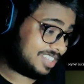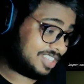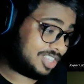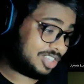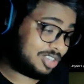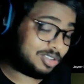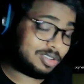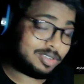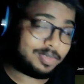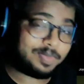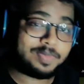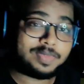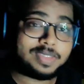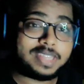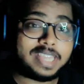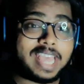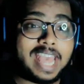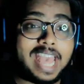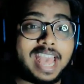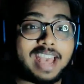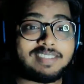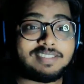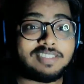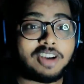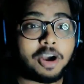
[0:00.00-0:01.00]
you know they
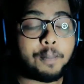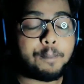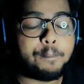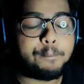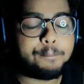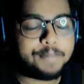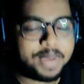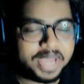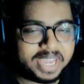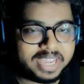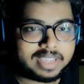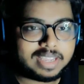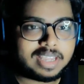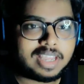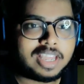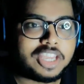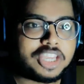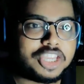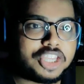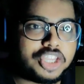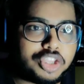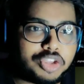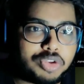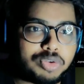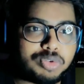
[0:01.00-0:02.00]
have a big
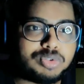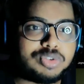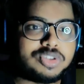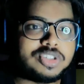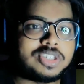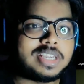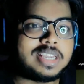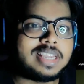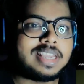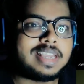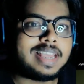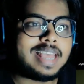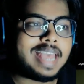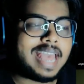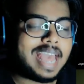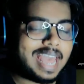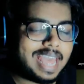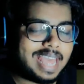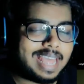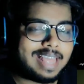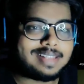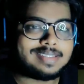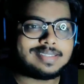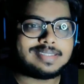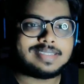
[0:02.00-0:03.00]
huge
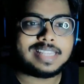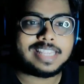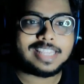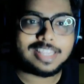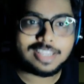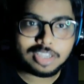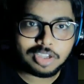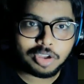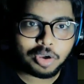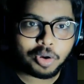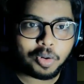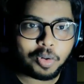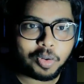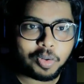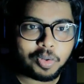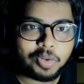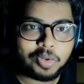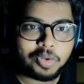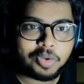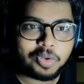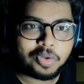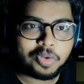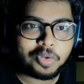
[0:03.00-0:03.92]
ass ego